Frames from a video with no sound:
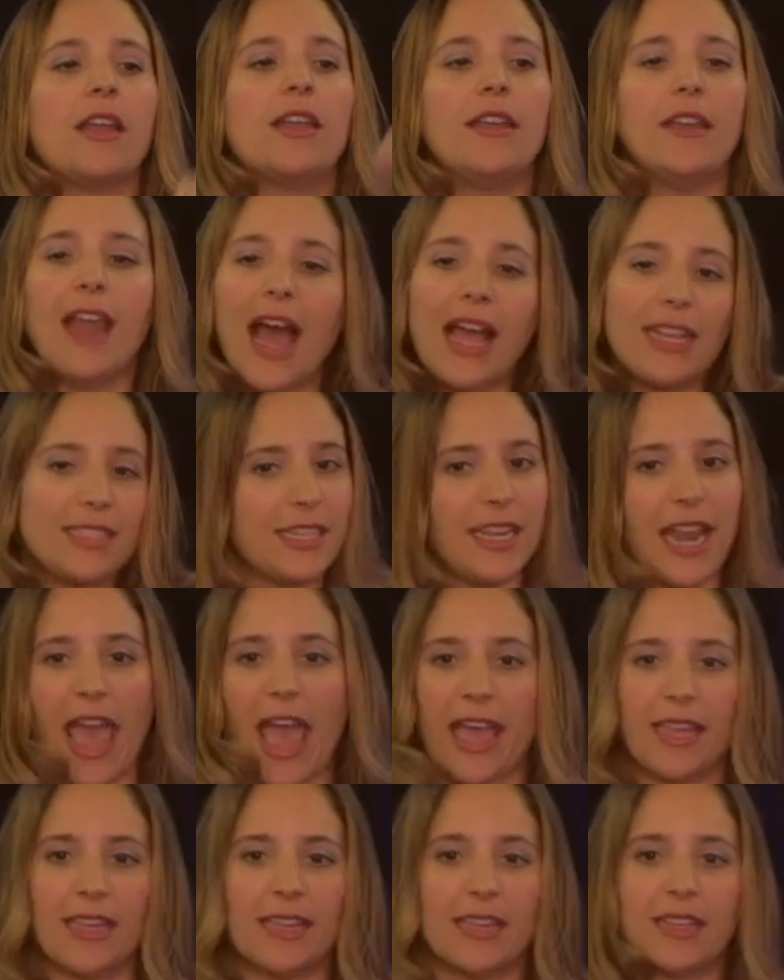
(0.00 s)
Not
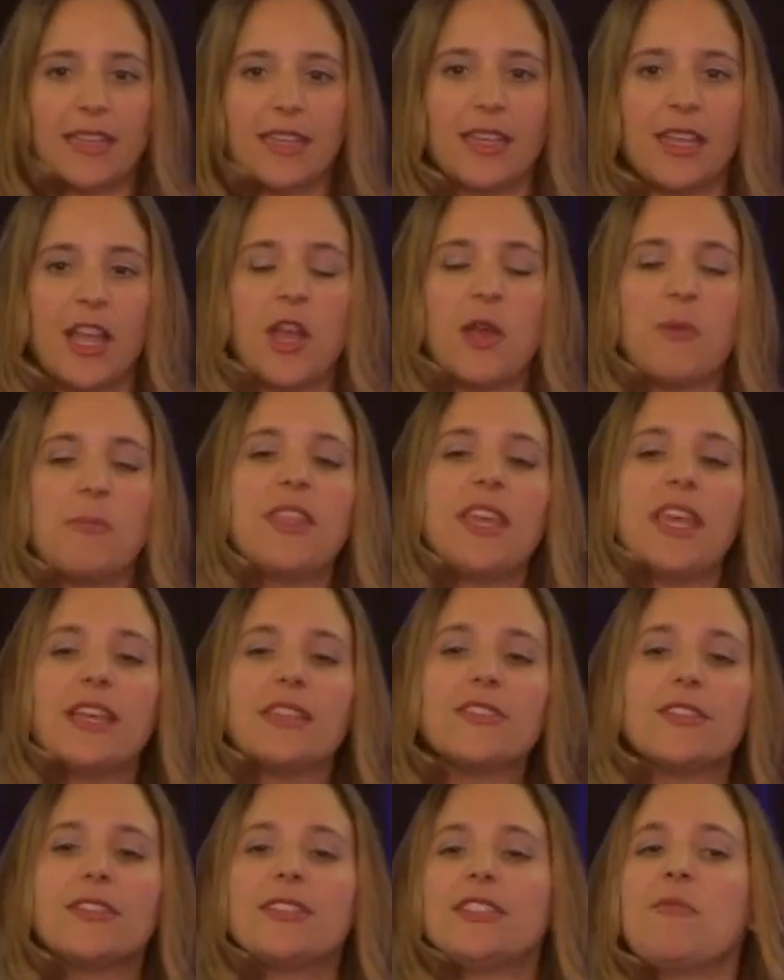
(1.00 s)
today. The
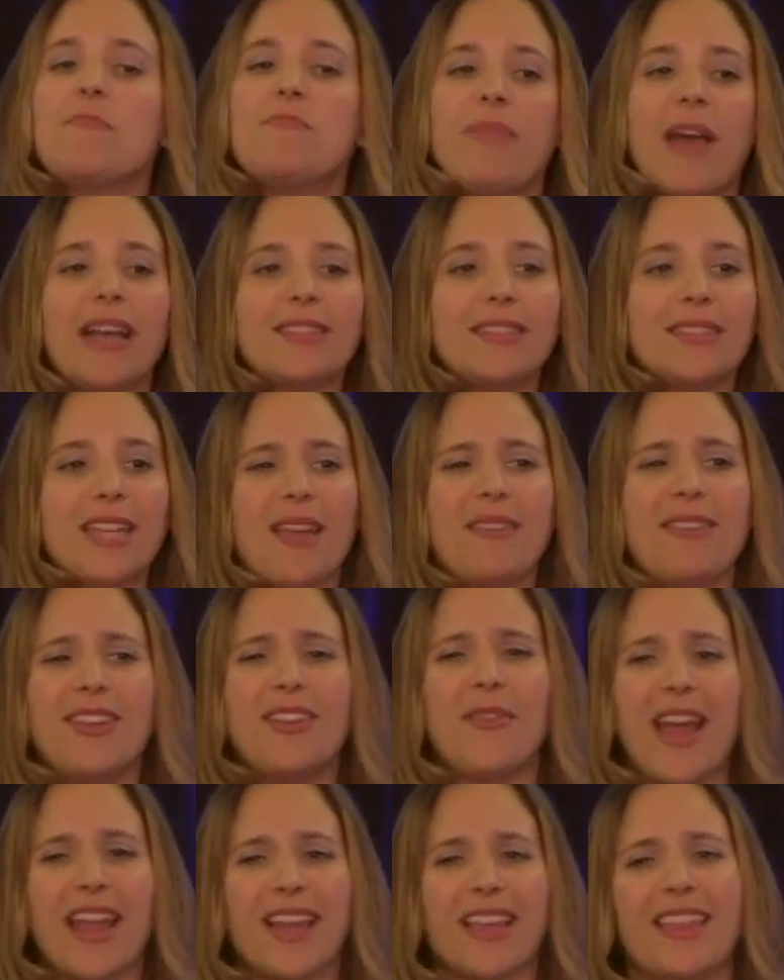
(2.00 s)
answer is the best time to
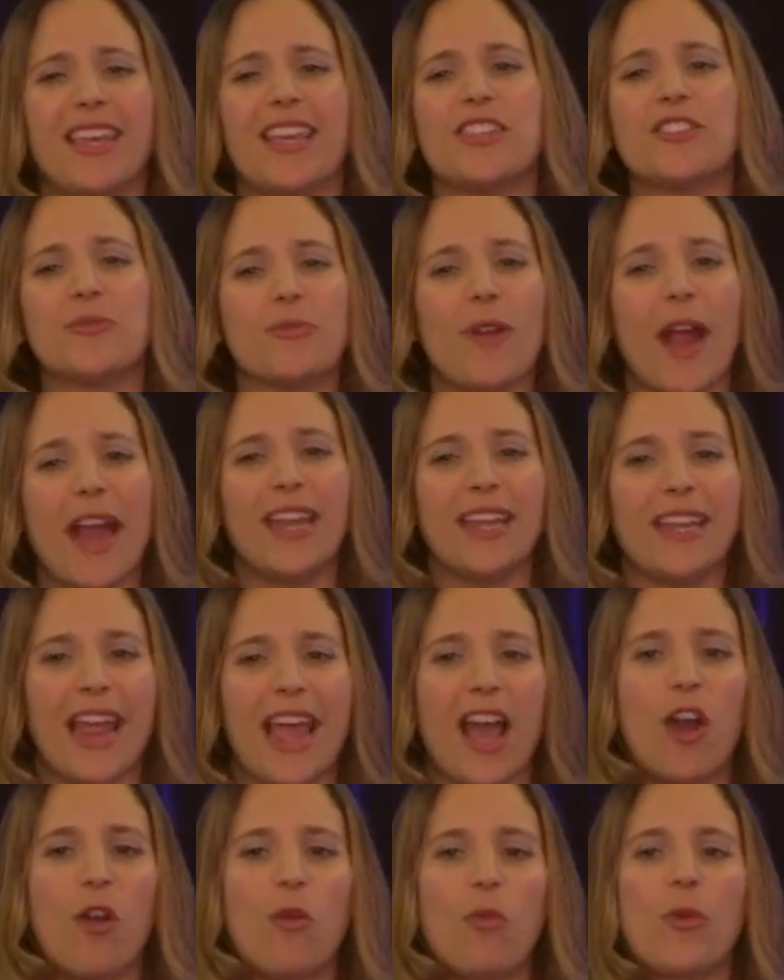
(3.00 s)
do anything is right
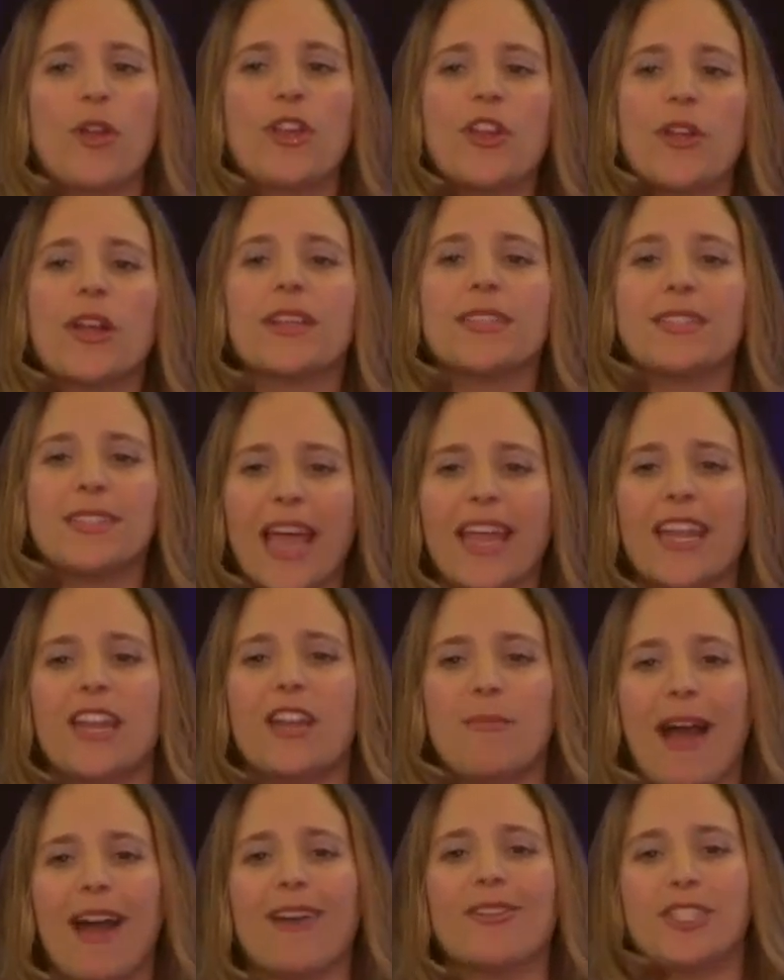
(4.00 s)
now when you're
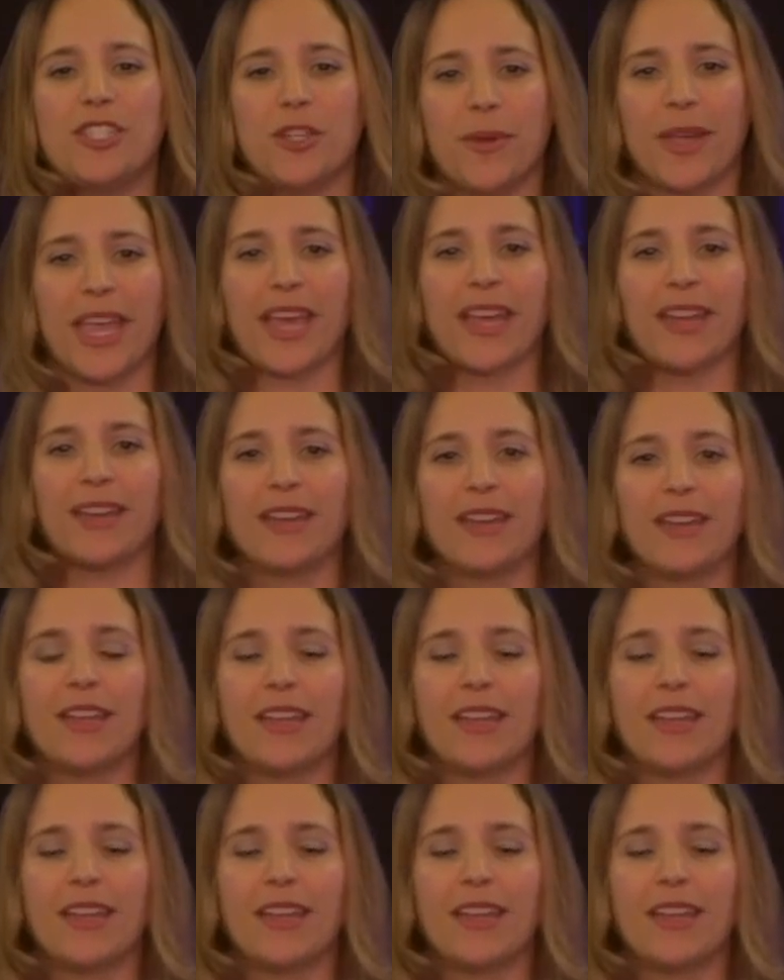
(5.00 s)
excited about doing it.